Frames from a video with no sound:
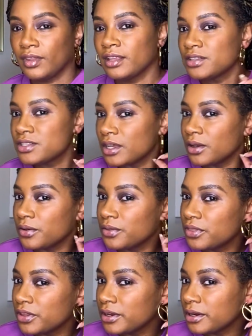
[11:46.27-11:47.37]
So
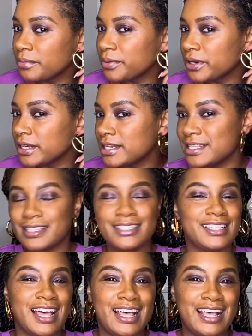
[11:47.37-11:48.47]
they're a pretty decent
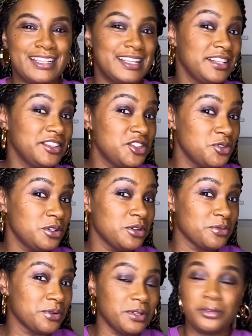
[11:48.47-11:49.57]
size. They do look
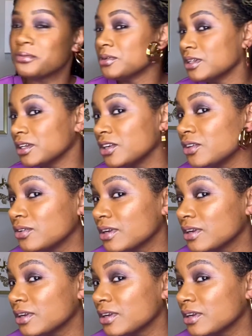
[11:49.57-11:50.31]
really, really cute.